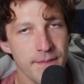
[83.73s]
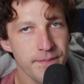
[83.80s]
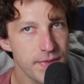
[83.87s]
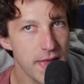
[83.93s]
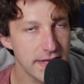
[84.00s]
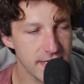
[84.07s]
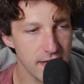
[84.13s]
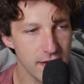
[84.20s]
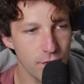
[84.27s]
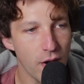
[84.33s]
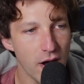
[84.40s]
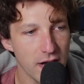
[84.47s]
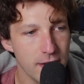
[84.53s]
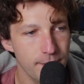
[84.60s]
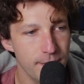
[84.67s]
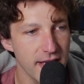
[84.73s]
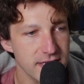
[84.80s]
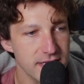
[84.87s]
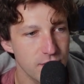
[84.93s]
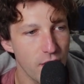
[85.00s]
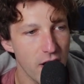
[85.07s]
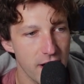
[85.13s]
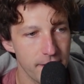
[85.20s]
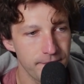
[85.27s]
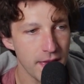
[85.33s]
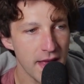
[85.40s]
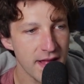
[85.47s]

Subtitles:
That's how you walk a bass. Well,